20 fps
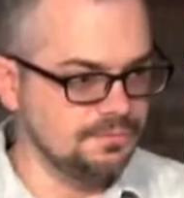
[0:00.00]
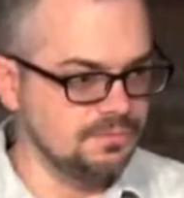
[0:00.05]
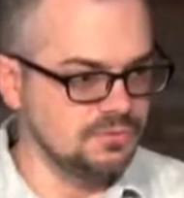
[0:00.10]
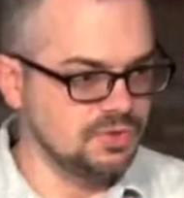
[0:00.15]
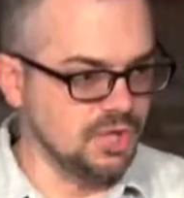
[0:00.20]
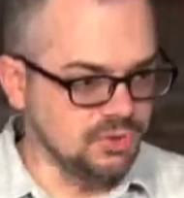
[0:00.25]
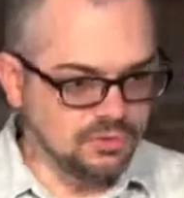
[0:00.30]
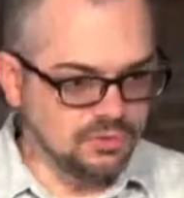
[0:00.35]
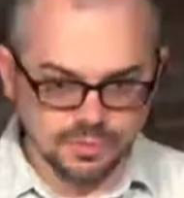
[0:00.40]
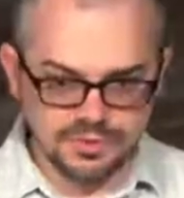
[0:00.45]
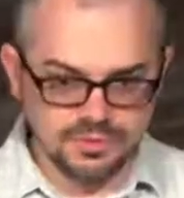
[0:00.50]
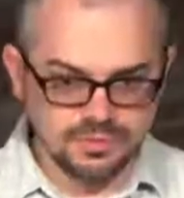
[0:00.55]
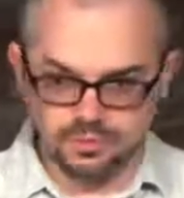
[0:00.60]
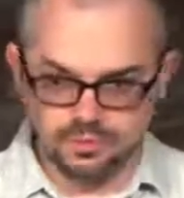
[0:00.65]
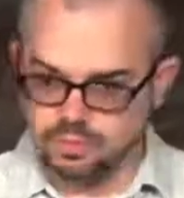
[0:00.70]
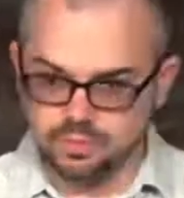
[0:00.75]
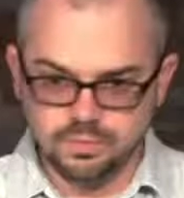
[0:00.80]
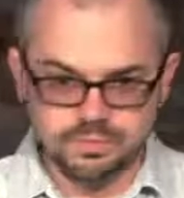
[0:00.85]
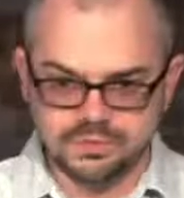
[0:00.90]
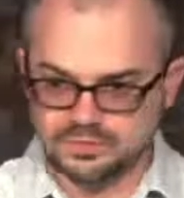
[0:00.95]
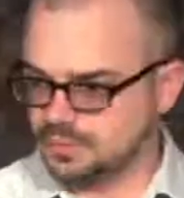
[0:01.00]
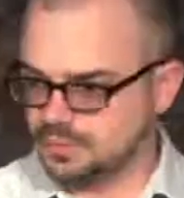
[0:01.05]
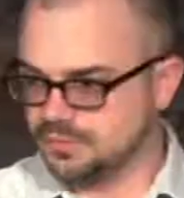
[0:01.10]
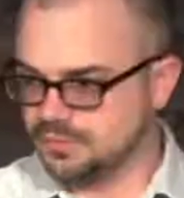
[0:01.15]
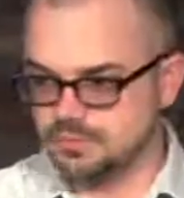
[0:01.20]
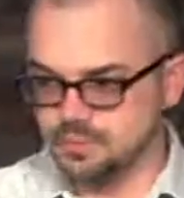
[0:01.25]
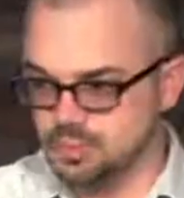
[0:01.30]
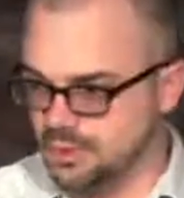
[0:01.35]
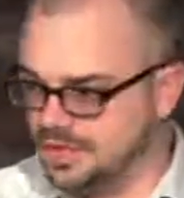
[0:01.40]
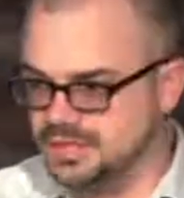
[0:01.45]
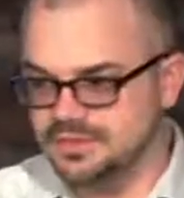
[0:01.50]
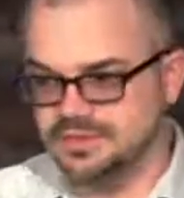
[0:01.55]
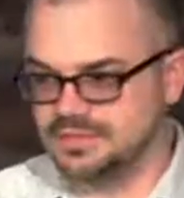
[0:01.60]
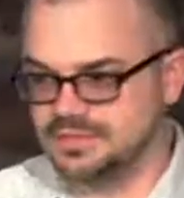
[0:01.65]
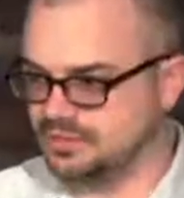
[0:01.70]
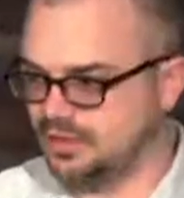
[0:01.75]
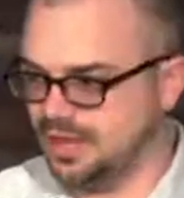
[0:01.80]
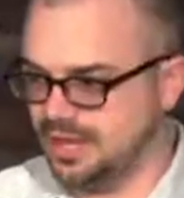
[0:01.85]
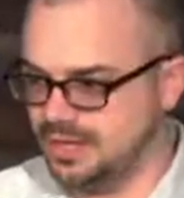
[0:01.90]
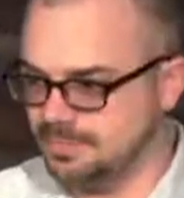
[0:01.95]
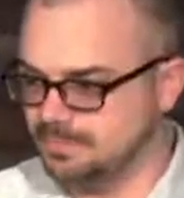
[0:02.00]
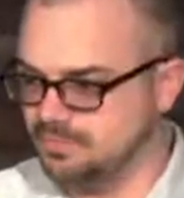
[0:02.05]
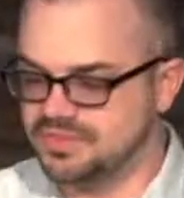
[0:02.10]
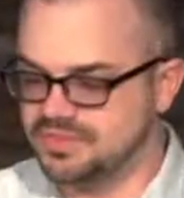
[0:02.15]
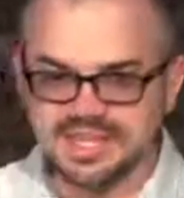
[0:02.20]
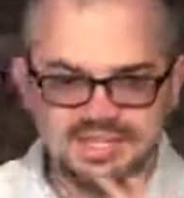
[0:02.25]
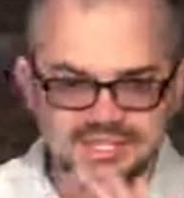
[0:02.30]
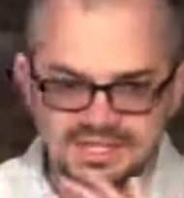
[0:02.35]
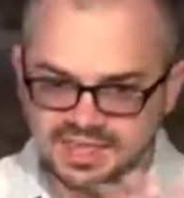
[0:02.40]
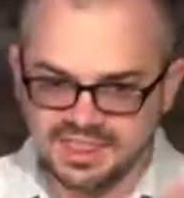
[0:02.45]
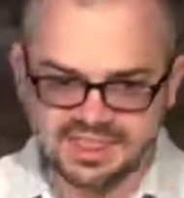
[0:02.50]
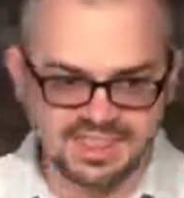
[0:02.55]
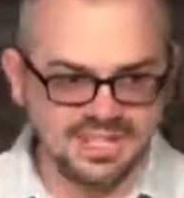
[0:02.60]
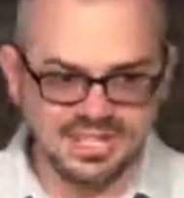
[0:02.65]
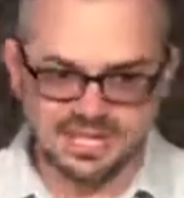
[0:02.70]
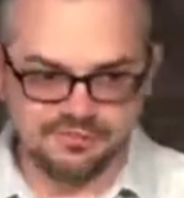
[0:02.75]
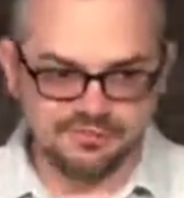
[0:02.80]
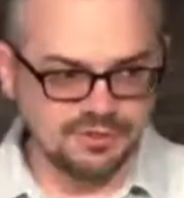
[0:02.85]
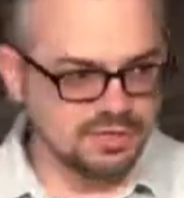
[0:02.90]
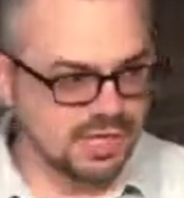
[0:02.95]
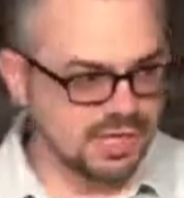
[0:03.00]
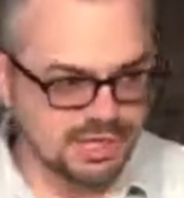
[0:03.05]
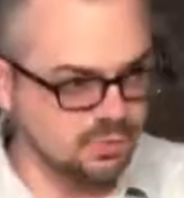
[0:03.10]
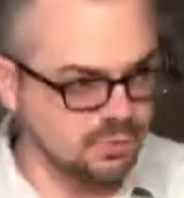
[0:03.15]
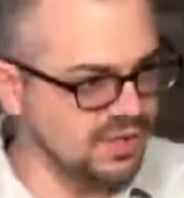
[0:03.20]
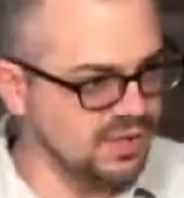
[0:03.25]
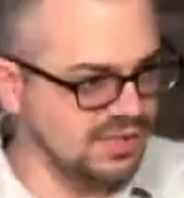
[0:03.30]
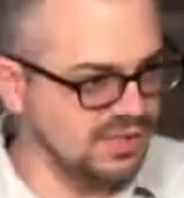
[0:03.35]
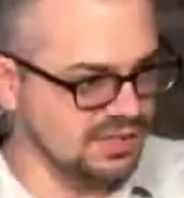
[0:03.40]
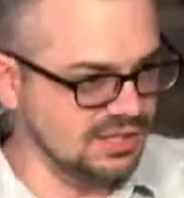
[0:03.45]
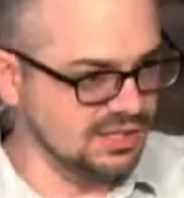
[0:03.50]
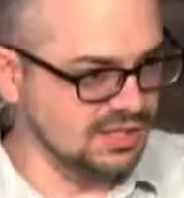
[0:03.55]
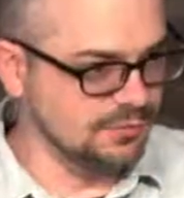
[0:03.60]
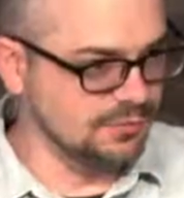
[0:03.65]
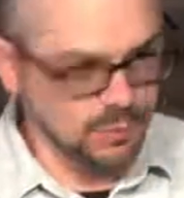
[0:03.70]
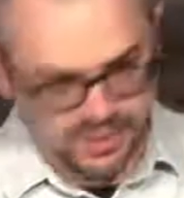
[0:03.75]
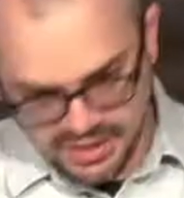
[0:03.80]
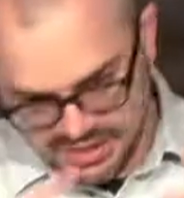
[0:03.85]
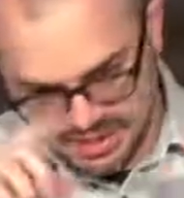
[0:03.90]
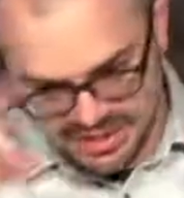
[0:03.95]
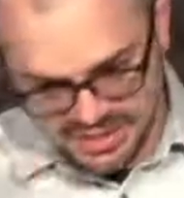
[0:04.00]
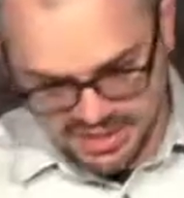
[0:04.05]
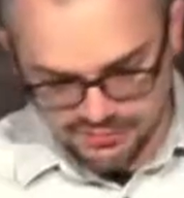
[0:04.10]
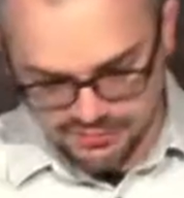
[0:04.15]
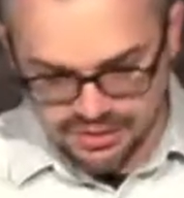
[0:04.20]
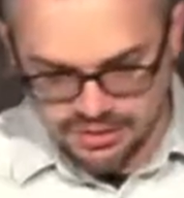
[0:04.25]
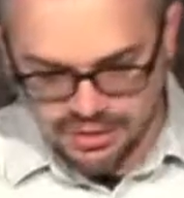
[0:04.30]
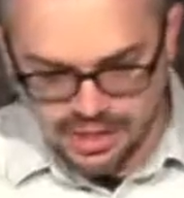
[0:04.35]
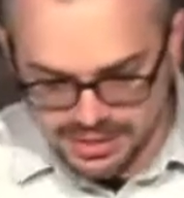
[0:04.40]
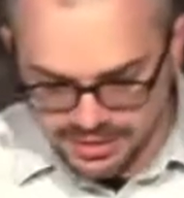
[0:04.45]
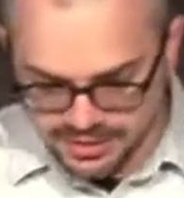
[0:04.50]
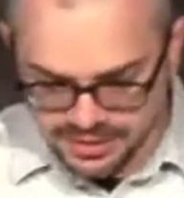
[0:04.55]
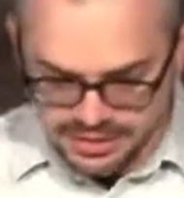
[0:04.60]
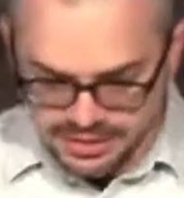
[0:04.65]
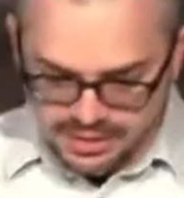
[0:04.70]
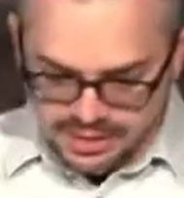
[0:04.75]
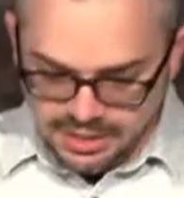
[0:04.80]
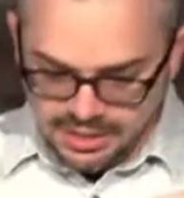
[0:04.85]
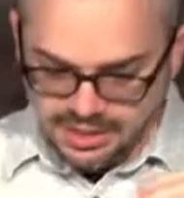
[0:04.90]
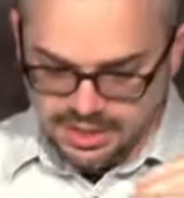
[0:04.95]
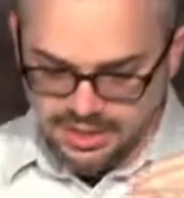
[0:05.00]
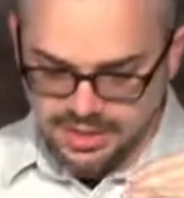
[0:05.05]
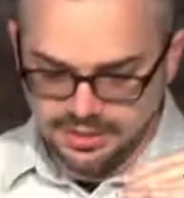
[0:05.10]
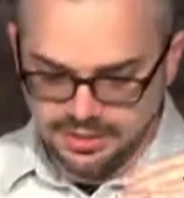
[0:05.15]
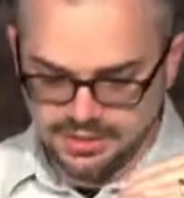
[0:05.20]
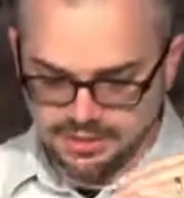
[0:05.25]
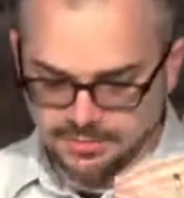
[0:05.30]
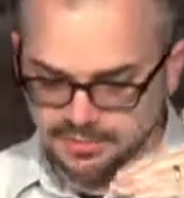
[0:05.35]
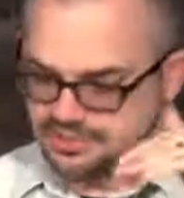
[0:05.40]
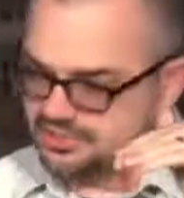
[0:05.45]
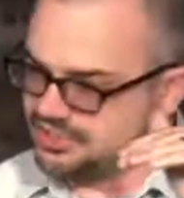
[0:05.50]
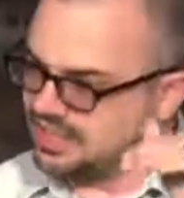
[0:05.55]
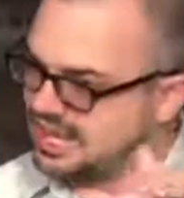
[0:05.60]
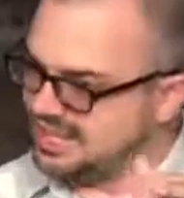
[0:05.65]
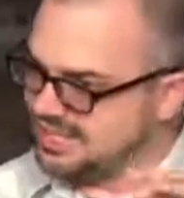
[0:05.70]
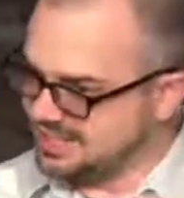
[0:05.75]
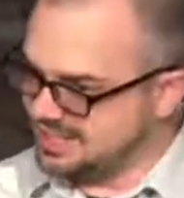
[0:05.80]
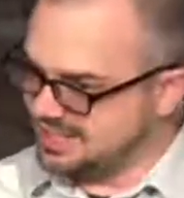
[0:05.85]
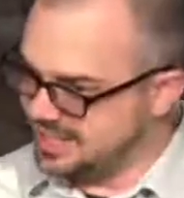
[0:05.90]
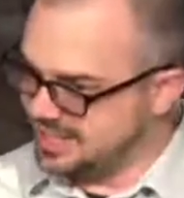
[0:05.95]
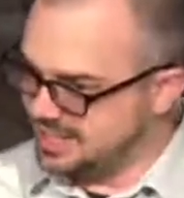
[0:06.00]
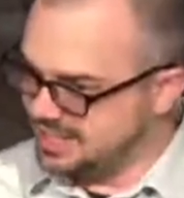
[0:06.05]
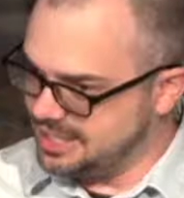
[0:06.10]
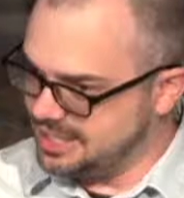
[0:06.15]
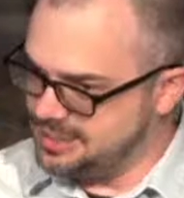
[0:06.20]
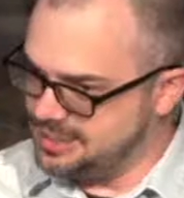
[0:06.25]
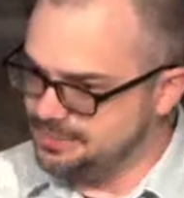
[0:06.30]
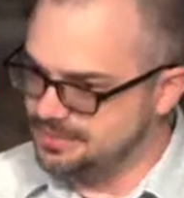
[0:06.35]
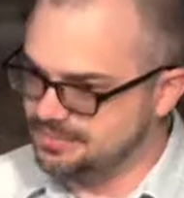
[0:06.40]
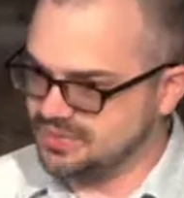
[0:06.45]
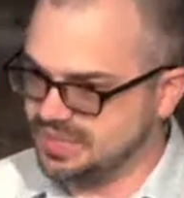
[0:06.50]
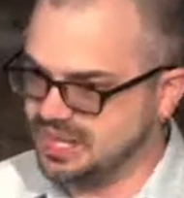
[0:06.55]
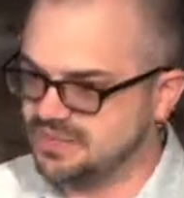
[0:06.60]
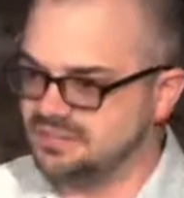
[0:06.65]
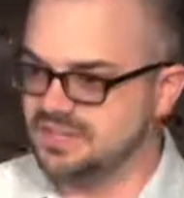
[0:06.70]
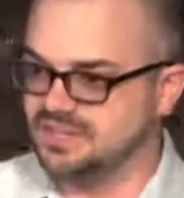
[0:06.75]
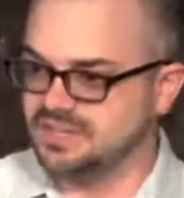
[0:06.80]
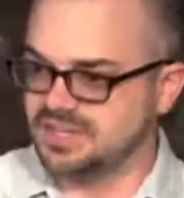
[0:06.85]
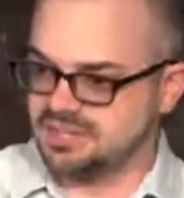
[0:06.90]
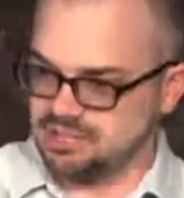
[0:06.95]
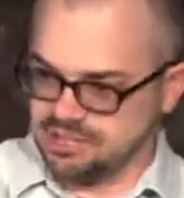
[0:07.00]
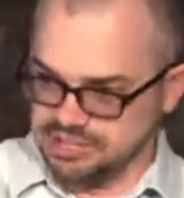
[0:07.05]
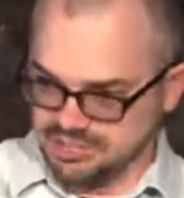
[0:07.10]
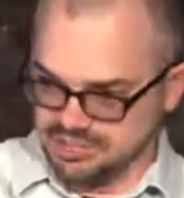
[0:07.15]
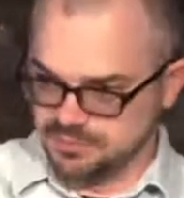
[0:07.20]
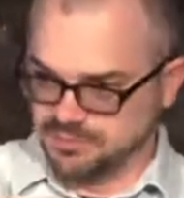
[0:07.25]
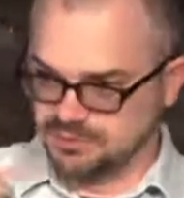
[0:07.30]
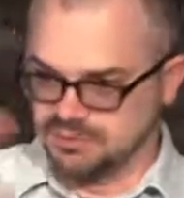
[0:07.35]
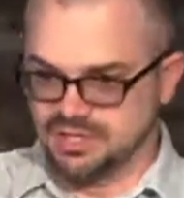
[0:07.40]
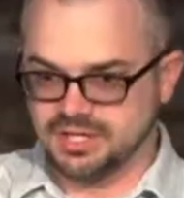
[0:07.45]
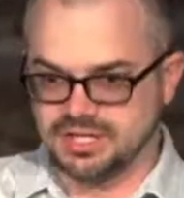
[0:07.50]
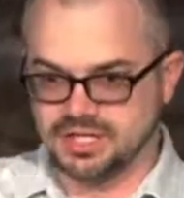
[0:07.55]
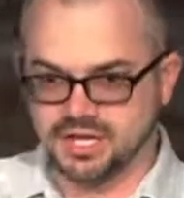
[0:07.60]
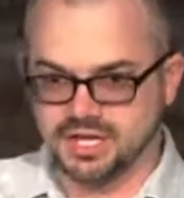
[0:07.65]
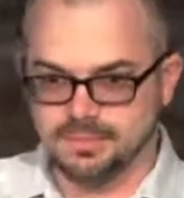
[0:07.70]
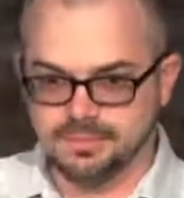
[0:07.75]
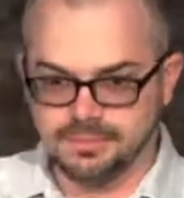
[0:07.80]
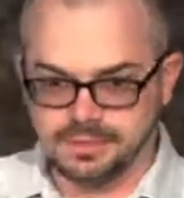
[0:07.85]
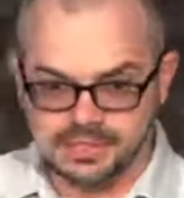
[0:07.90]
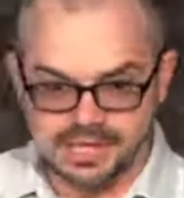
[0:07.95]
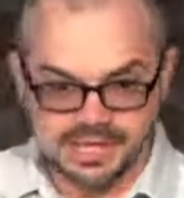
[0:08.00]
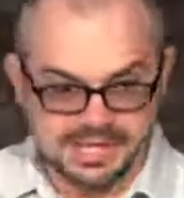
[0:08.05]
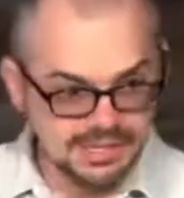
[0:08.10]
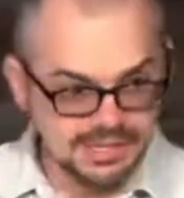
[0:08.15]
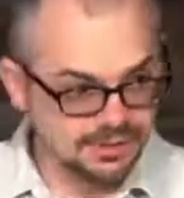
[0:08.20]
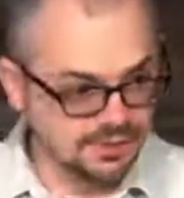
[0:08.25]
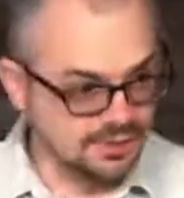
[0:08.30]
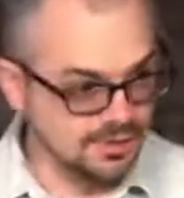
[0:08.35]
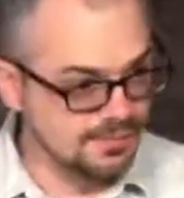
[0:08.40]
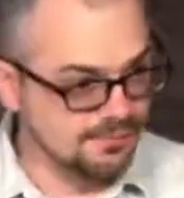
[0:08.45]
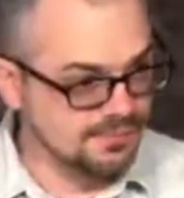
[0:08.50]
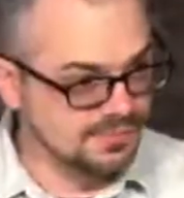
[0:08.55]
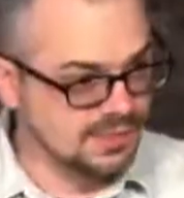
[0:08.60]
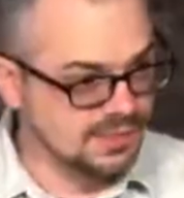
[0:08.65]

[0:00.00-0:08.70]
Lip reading: Those were sort of one and the same. They didn't think of it like we think of it. We think of it like the Messiah came and then the kingdom is going to come later.